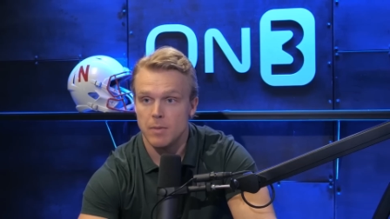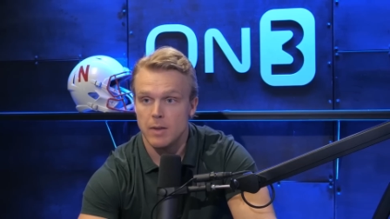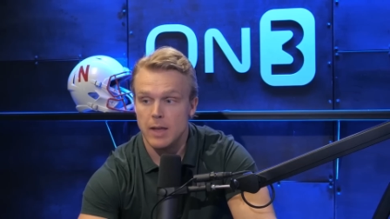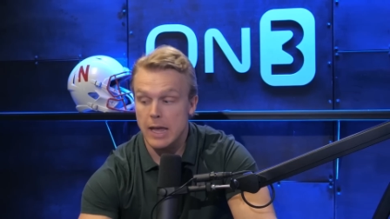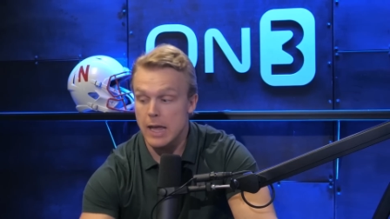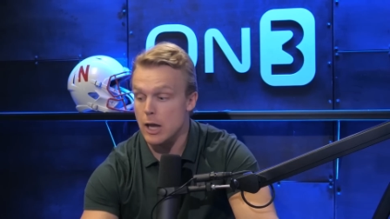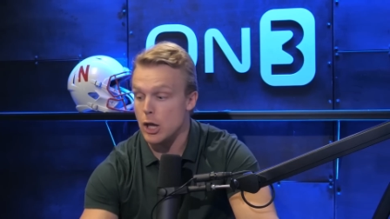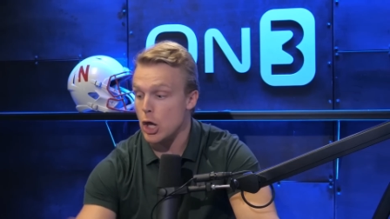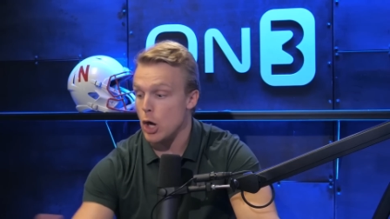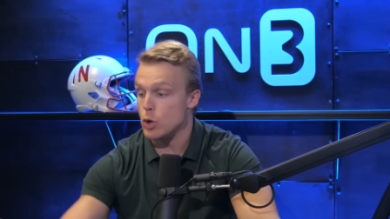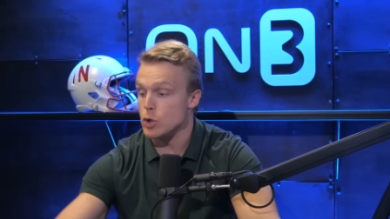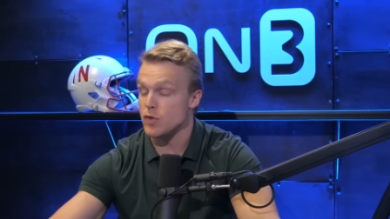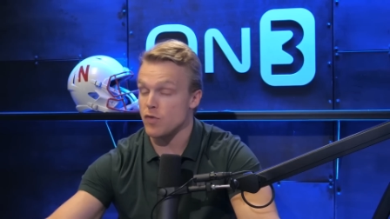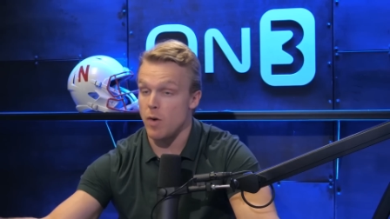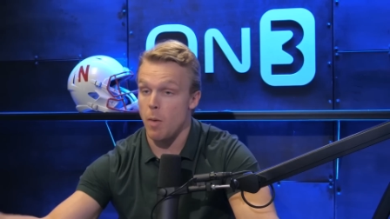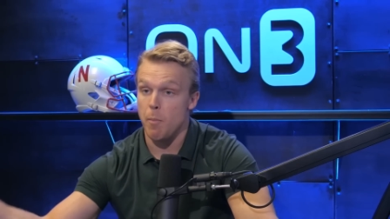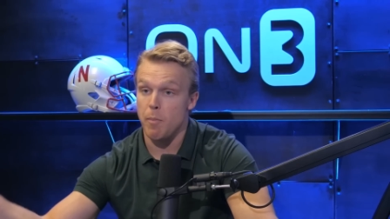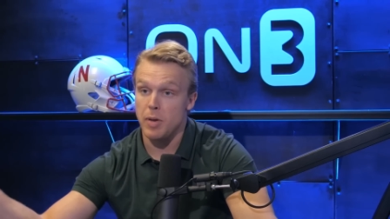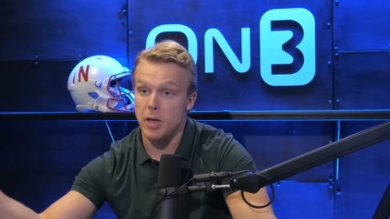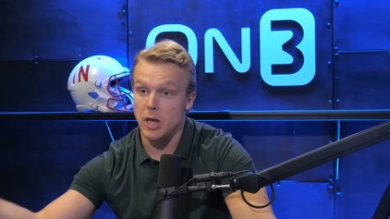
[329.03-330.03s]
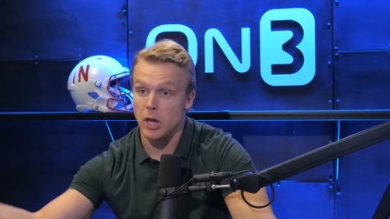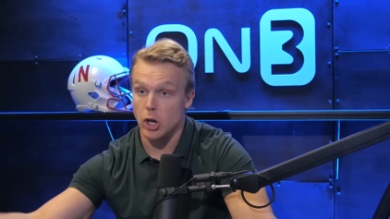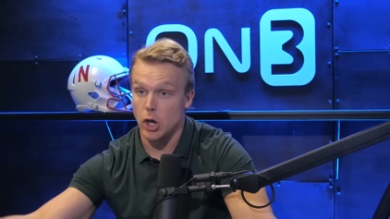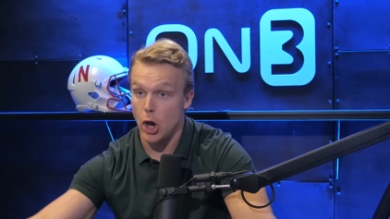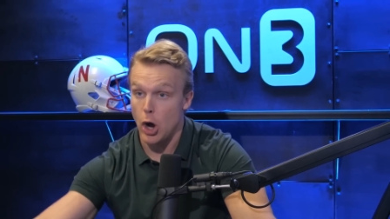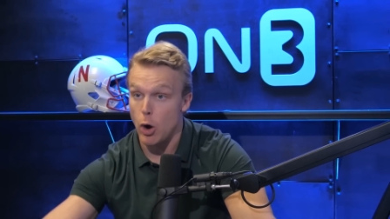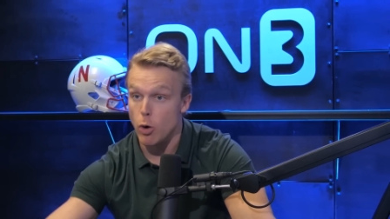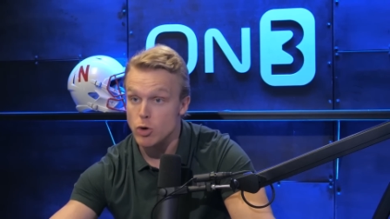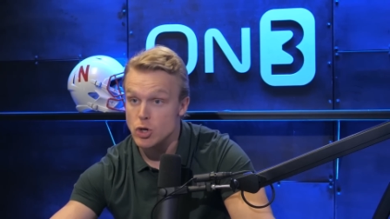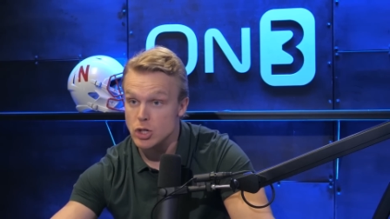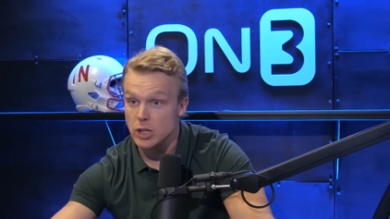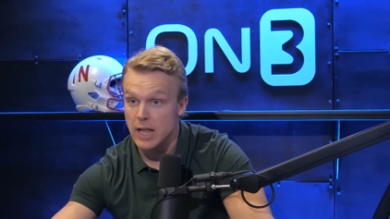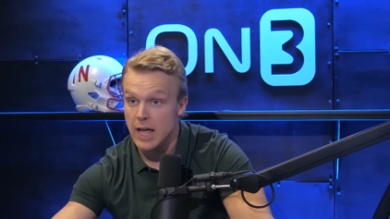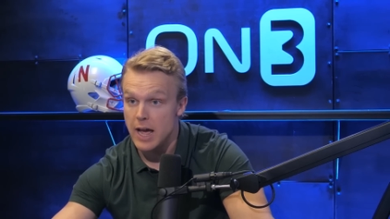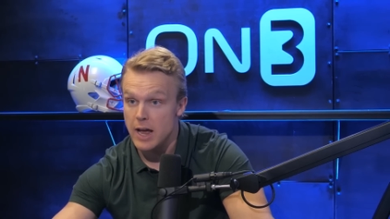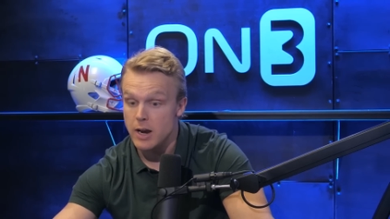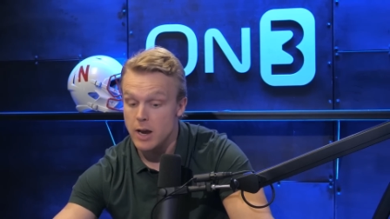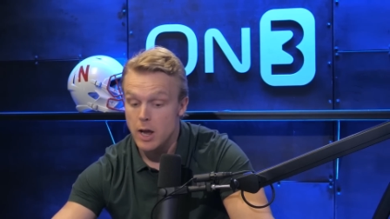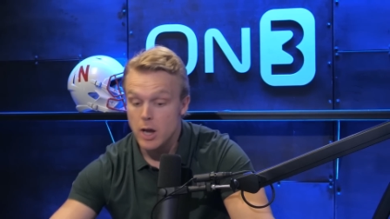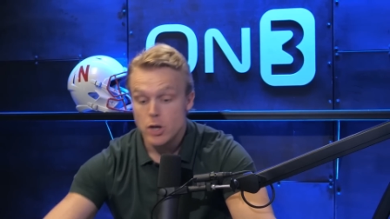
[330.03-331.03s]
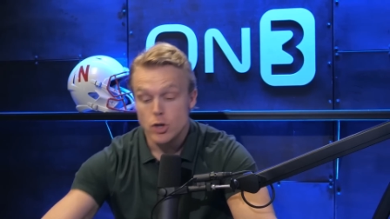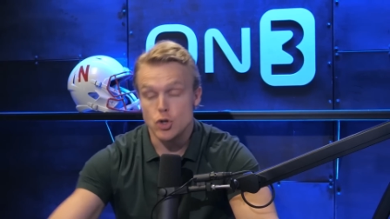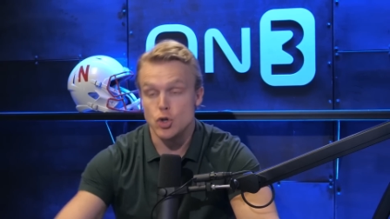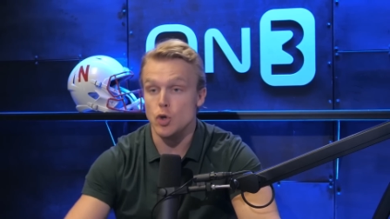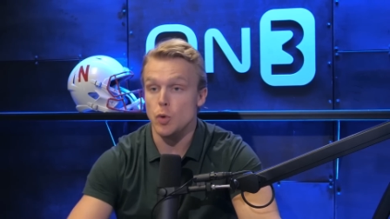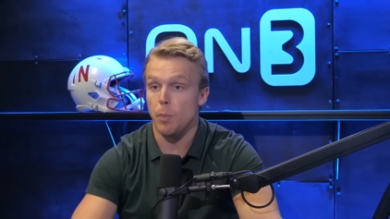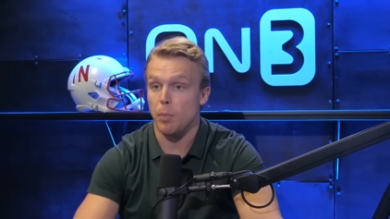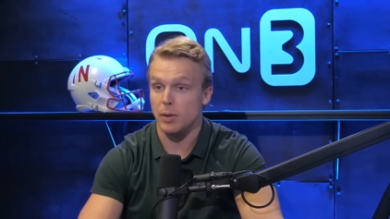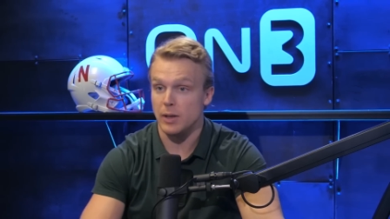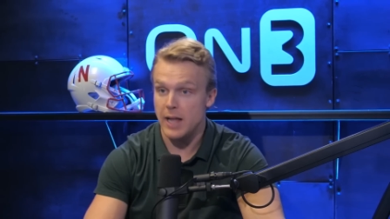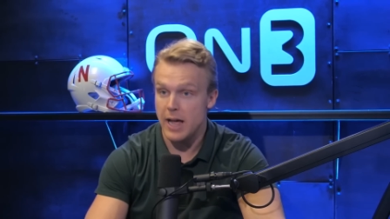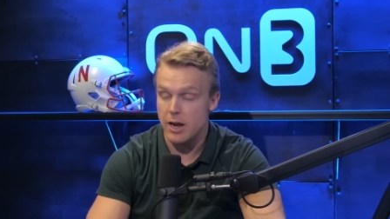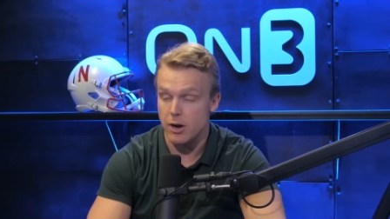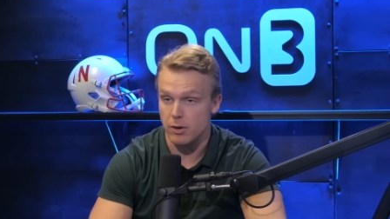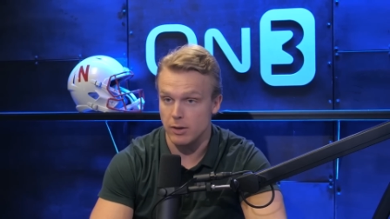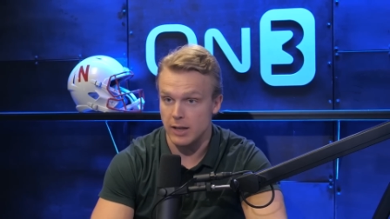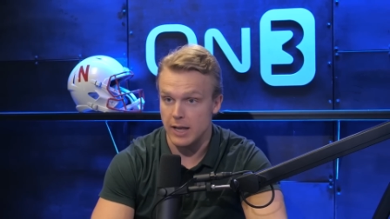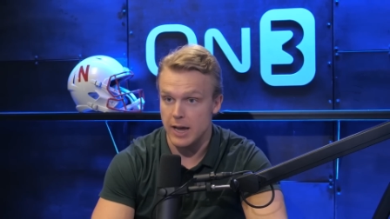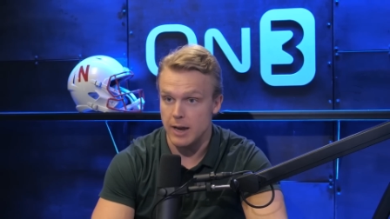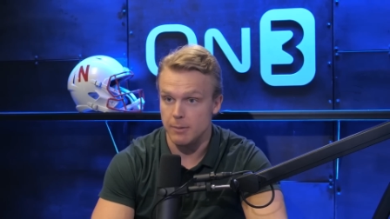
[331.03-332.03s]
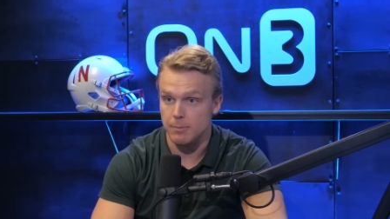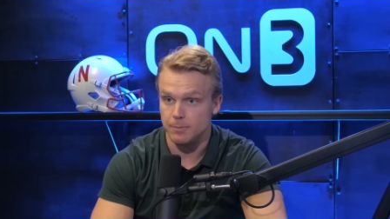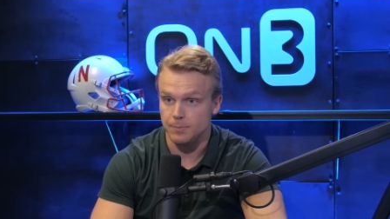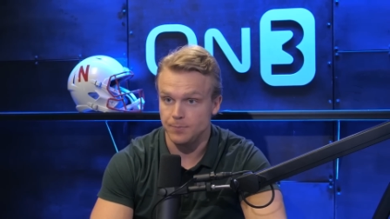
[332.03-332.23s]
It goes from being coach-led to player-led.